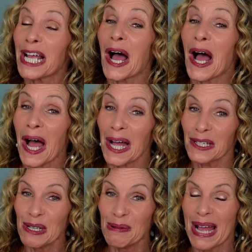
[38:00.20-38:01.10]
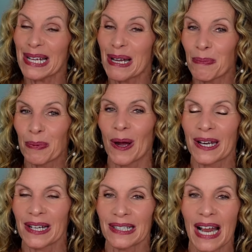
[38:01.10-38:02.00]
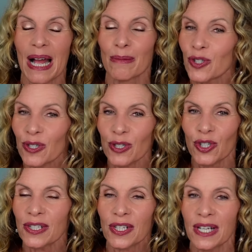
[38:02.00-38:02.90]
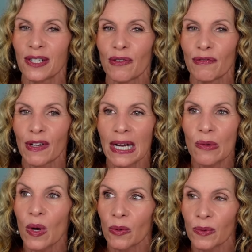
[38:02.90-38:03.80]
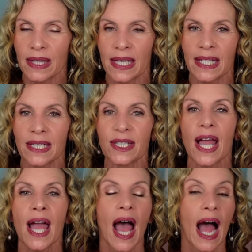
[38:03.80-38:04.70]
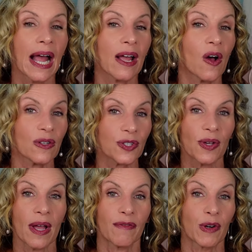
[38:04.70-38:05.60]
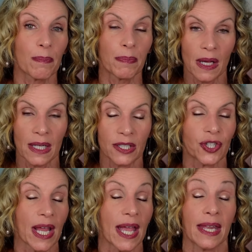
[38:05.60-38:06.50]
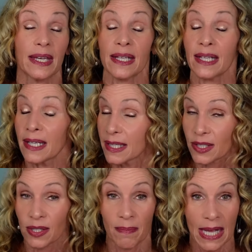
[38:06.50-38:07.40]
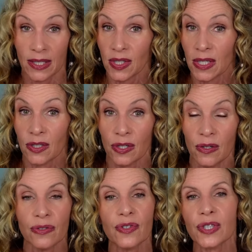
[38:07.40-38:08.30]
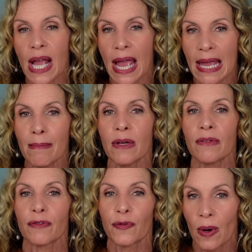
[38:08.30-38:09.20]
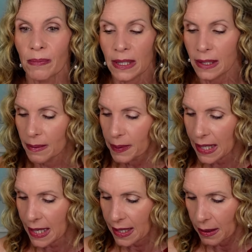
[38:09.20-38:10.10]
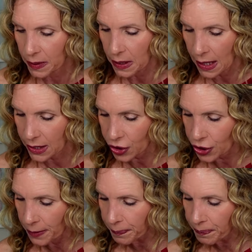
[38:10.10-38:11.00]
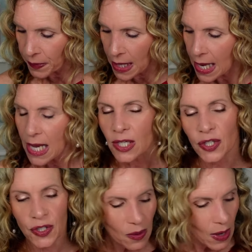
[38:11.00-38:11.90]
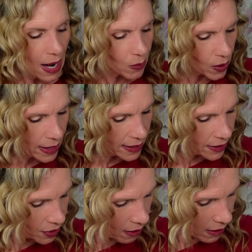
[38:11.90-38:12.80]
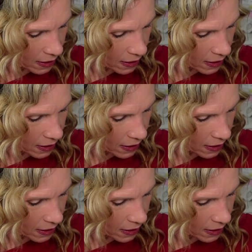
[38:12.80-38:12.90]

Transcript: a hot new makeup product. I'm sure she's going to do very well with this. I also have her blush, and it's amazing too. Same formula, but in a blush. So I wanted to talk